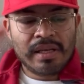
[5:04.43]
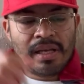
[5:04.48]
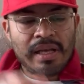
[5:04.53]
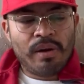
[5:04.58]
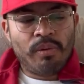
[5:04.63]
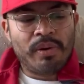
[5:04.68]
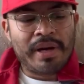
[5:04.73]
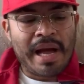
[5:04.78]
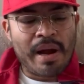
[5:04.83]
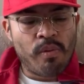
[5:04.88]

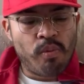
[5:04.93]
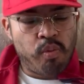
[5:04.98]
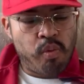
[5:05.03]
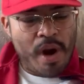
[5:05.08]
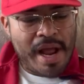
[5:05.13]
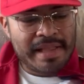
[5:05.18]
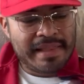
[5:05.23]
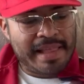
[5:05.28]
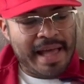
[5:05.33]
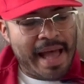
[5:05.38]
when I
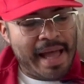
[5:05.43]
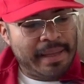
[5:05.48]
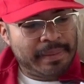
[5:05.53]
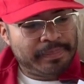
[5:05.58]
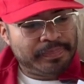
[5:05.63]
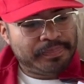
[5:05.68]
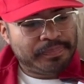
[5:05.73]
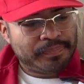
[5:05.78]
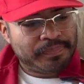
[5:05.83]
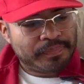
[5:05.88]
read
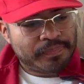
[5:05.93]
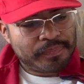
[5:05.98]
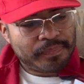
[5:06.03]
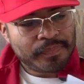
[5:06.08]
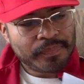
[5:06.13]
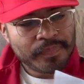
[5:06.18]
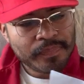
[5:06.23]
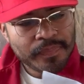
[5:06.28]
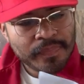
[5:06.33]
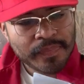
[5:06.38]

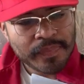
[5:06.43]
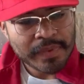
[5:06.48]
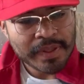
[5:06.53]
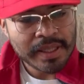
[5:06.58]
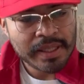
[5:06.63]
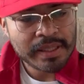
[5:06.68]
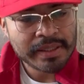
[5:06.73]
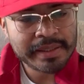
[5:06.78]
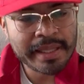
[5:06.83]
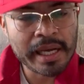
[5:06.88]

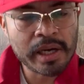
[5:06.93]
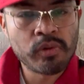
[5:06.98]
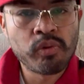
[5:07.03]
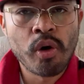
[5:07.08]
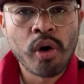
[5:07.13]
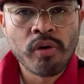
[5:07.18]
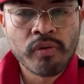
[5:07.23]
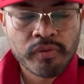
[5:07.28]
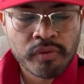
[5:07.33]
that quote